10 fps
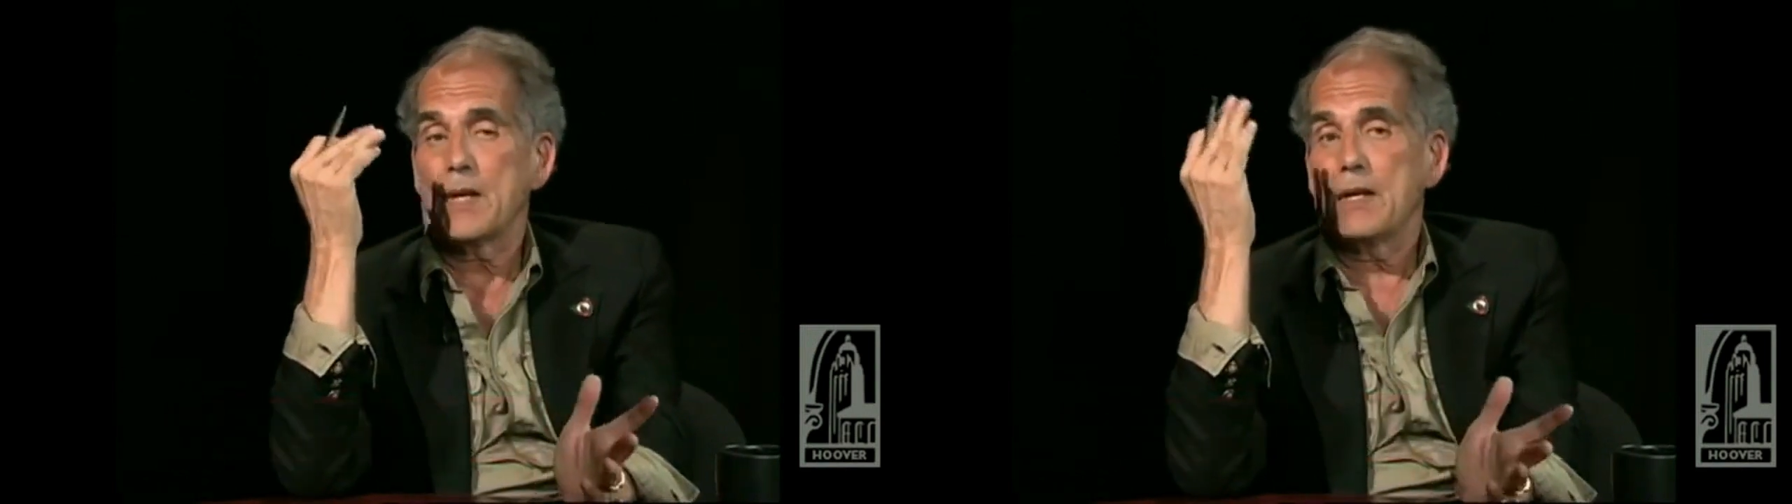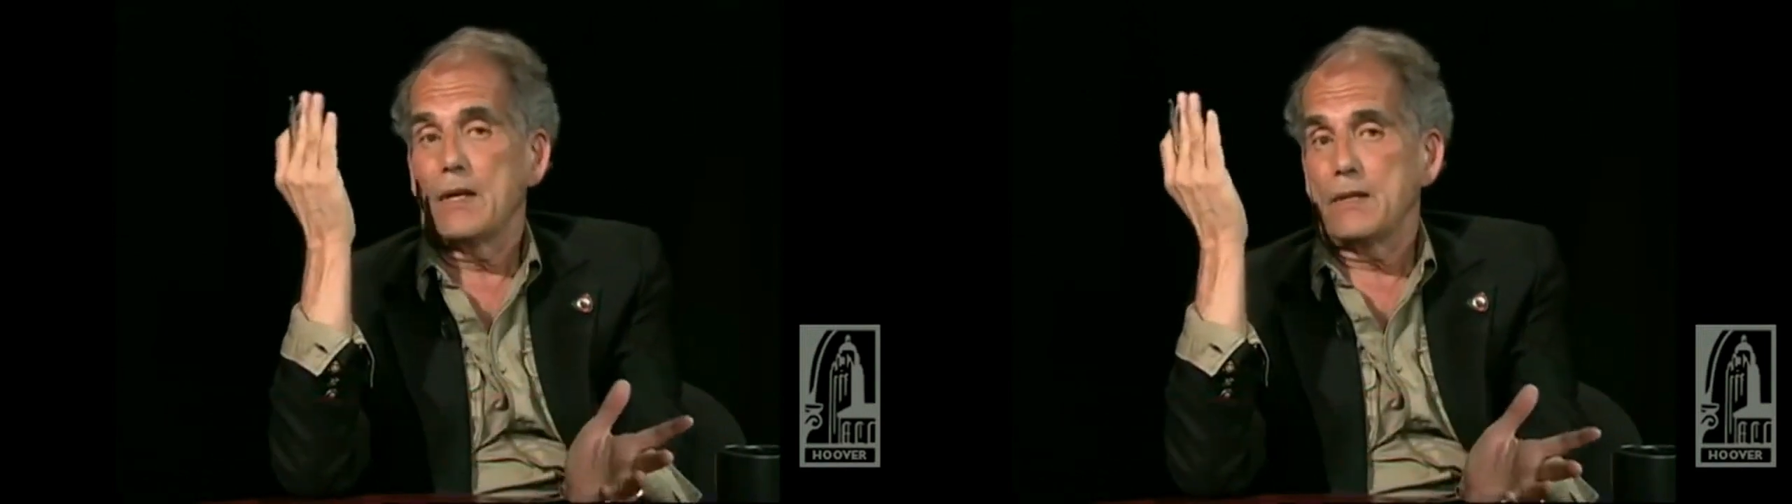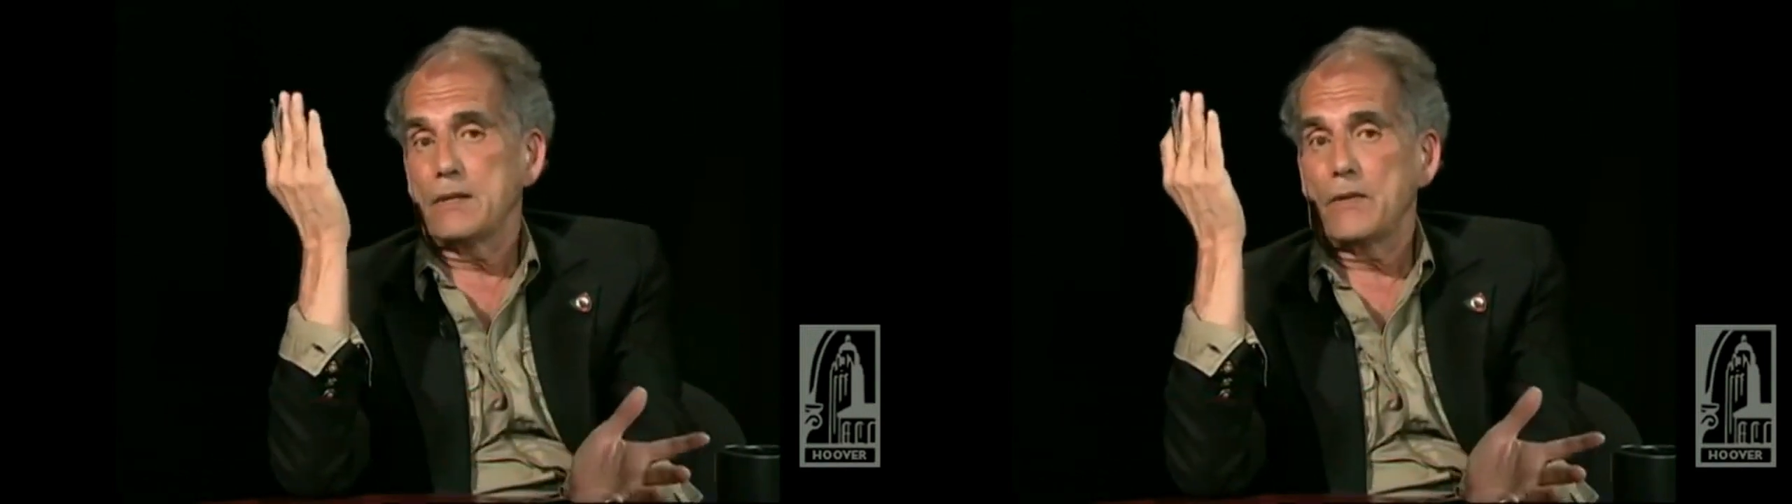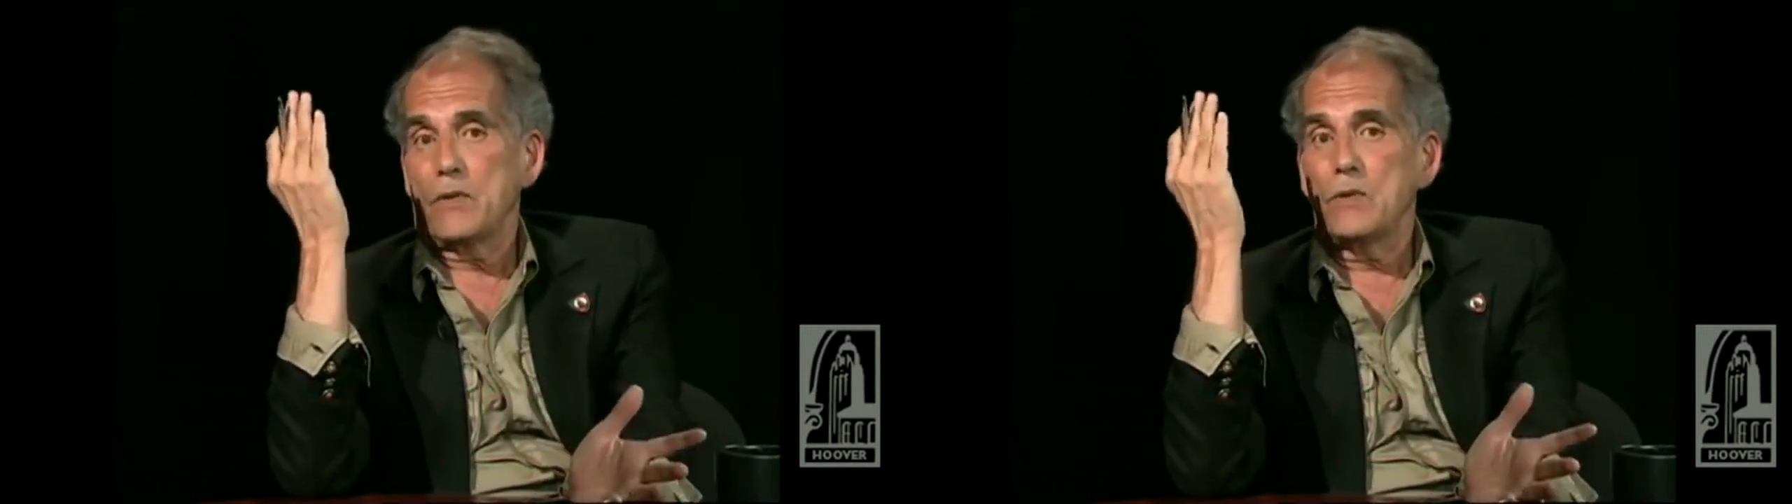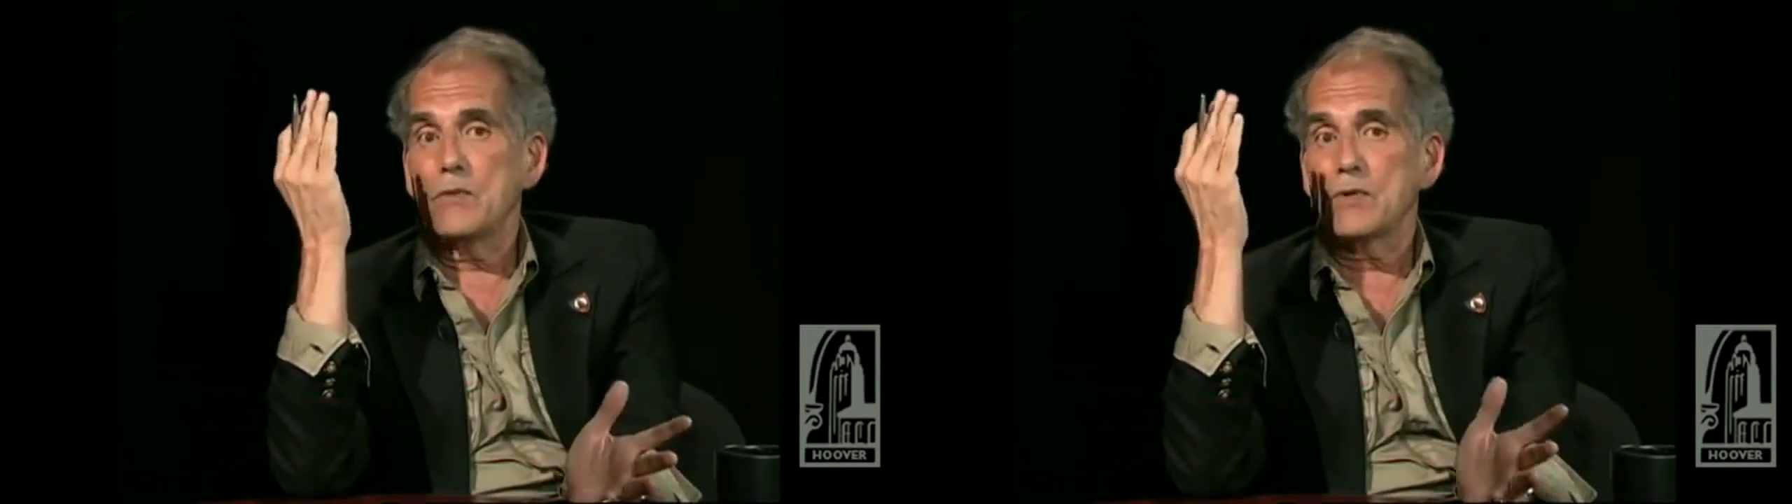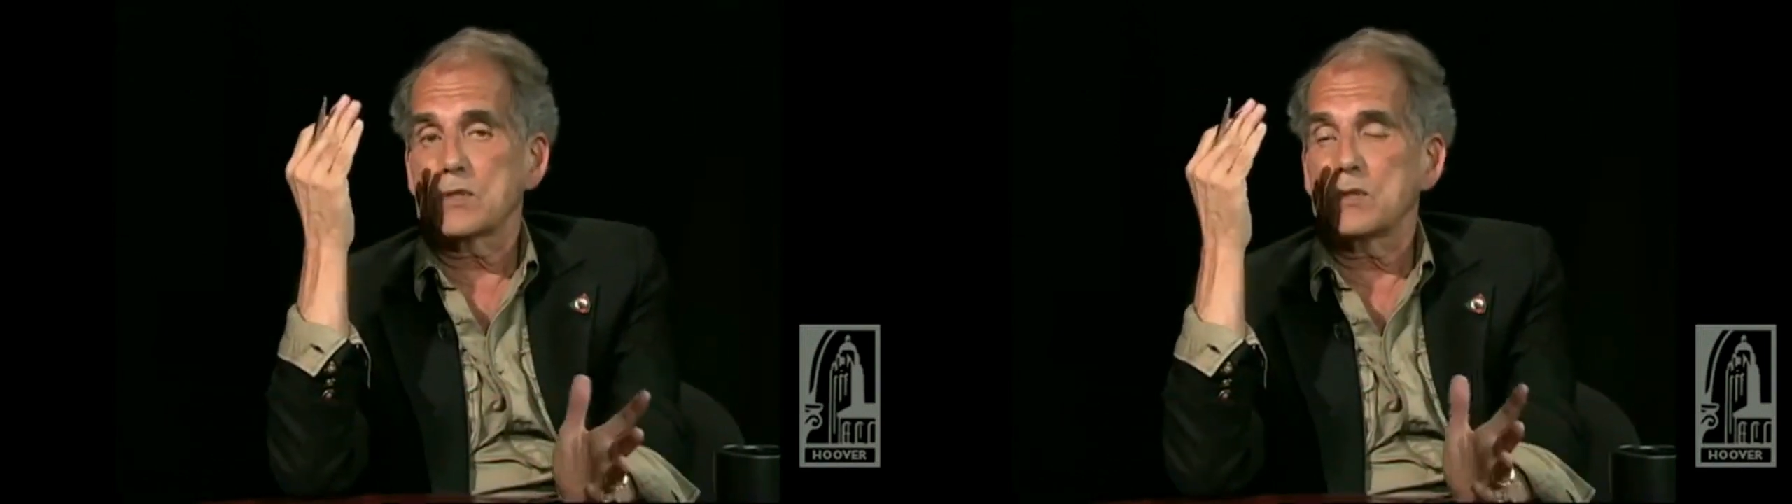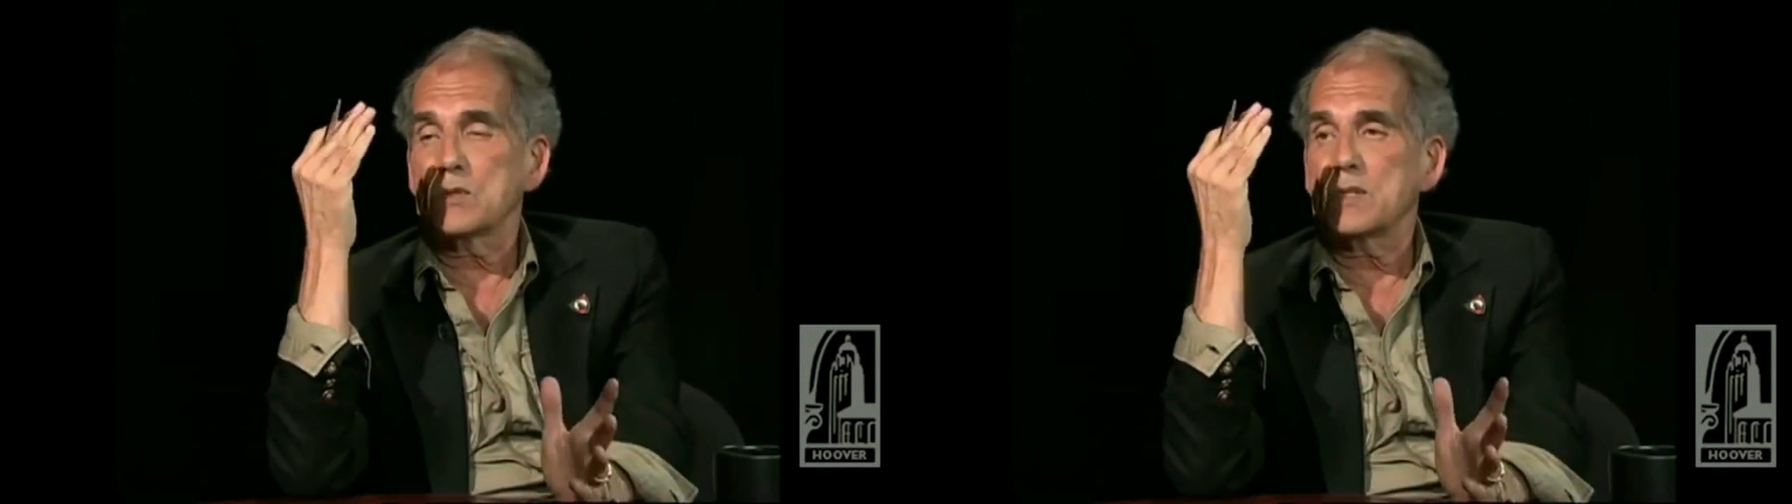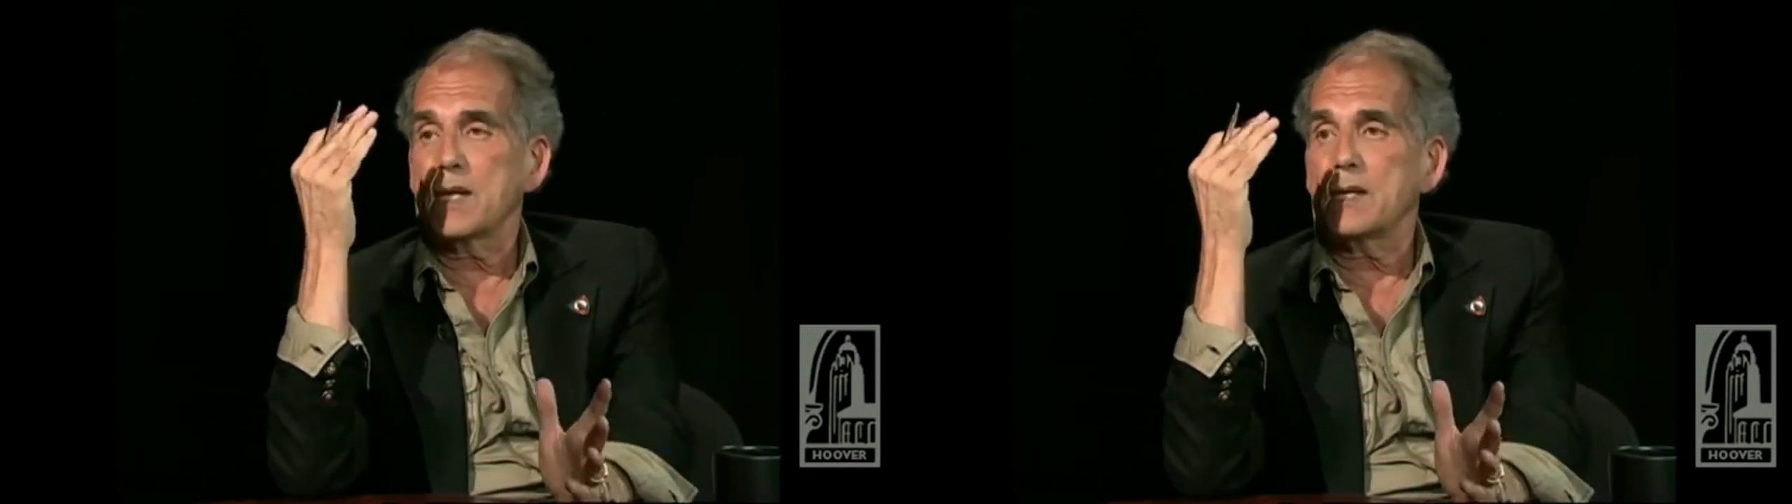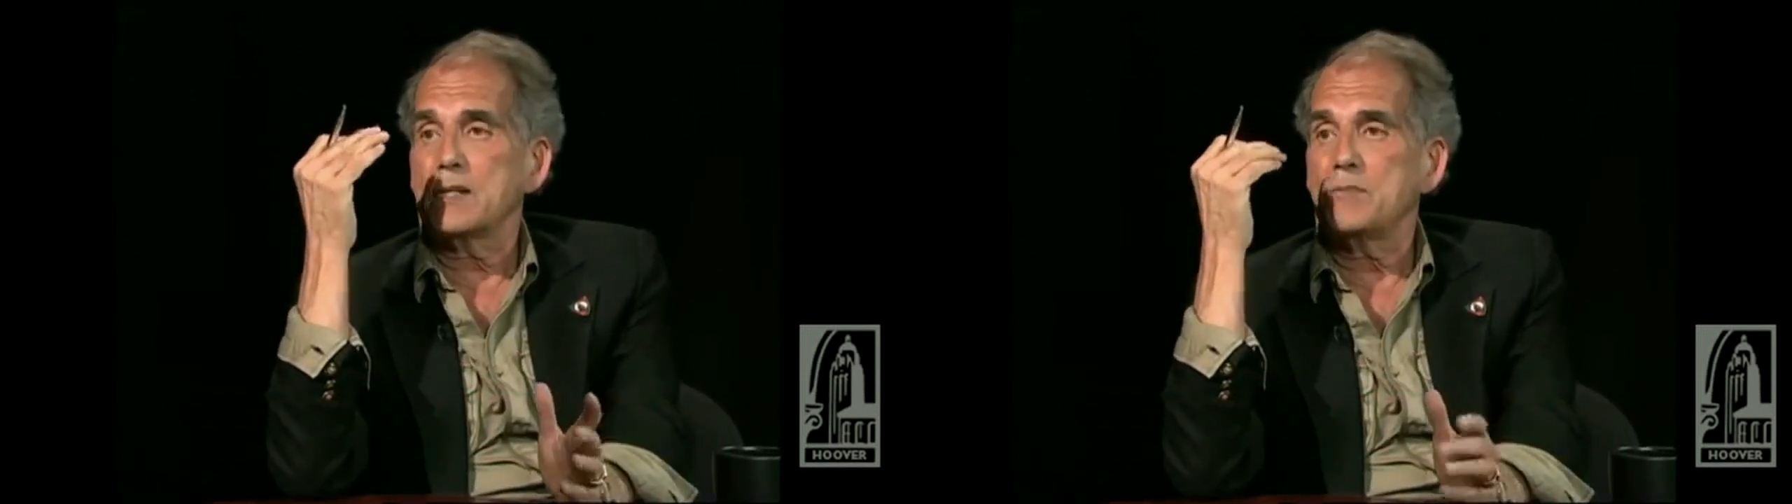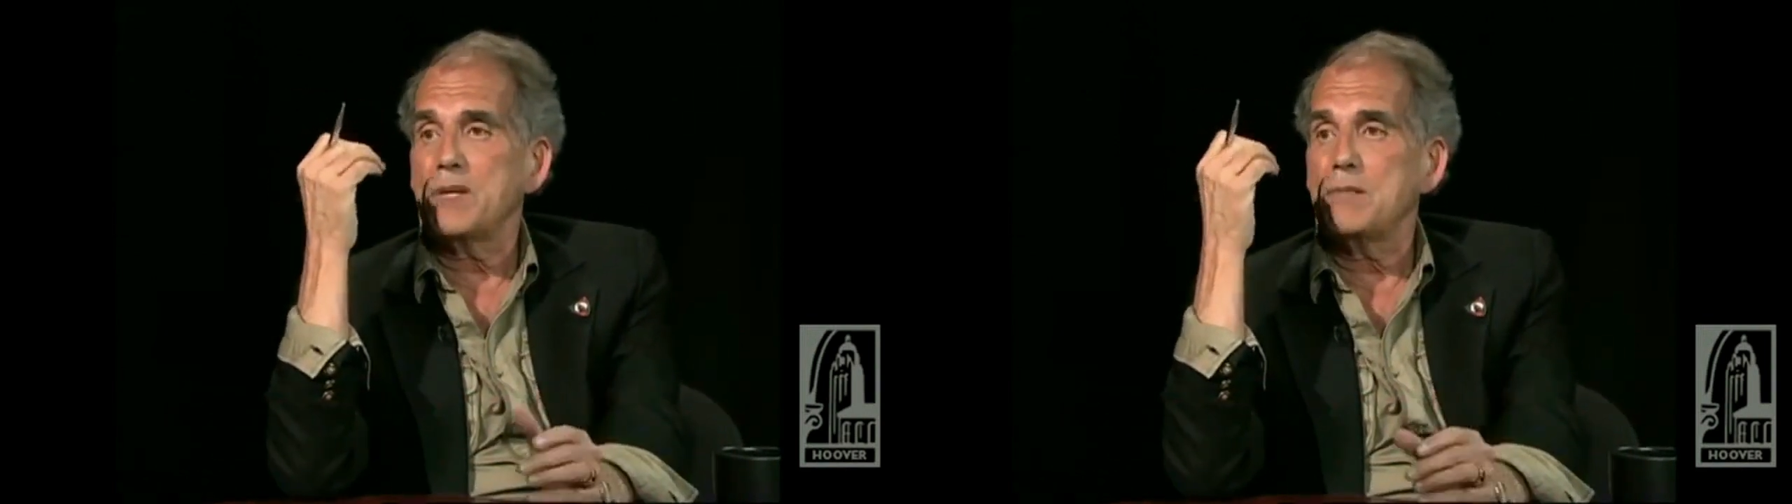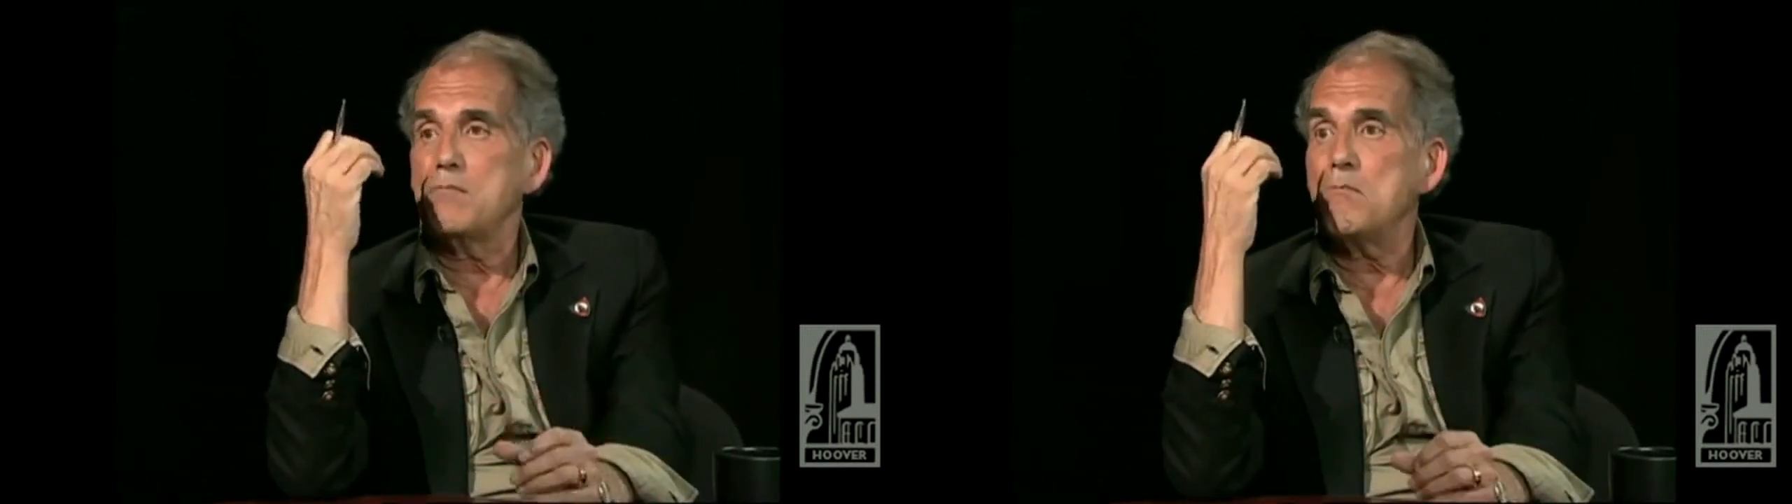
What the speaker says: He said the universe looks like it's been